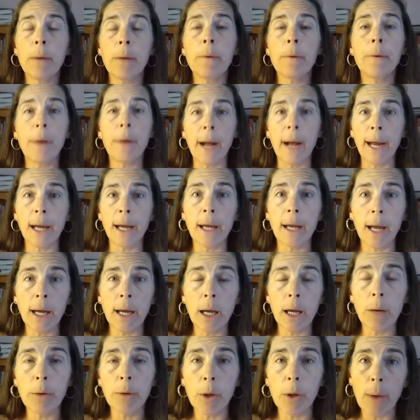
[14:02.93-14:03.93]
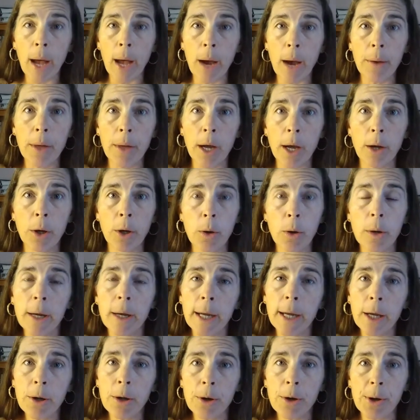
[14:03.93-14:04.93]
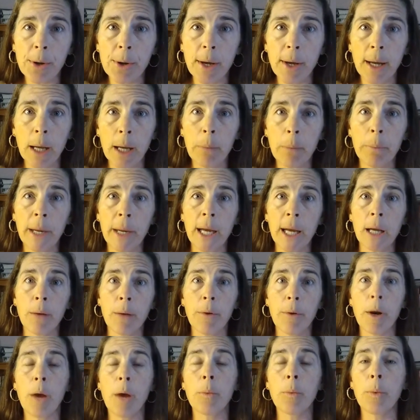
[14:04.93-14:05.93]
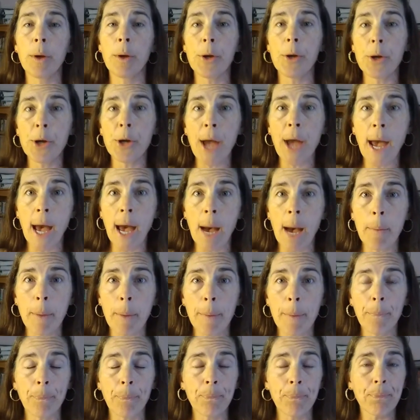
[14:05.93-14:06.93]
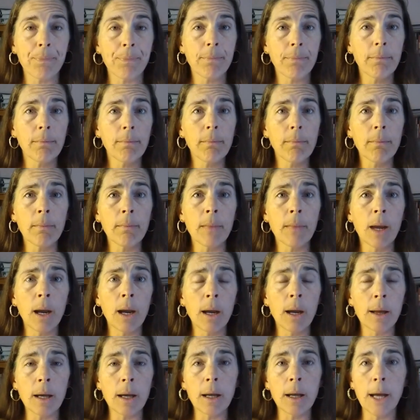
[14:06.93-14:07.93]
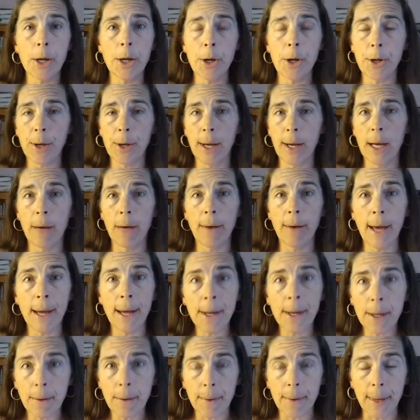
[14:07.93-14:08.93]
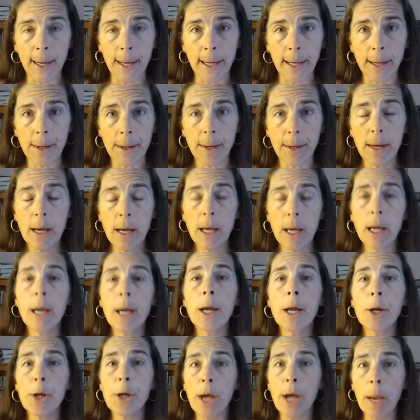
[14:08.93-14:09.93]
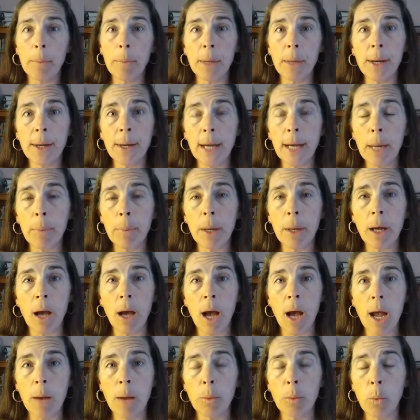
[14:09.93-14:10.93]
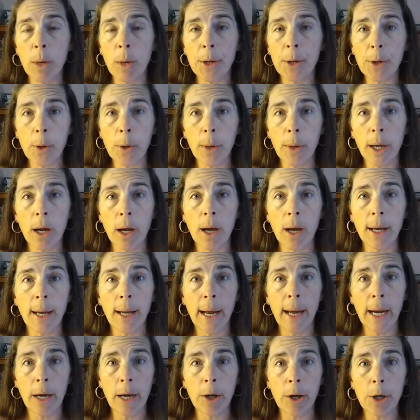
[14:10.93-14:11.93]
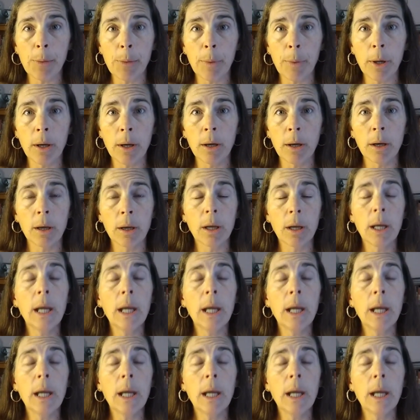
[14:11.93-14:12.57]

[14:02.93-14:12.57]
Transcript: invite any of you out there who are interested in being involved with CHAP on the legislative end of things. CHAP does keep an eye on what's going on in Harrisburg,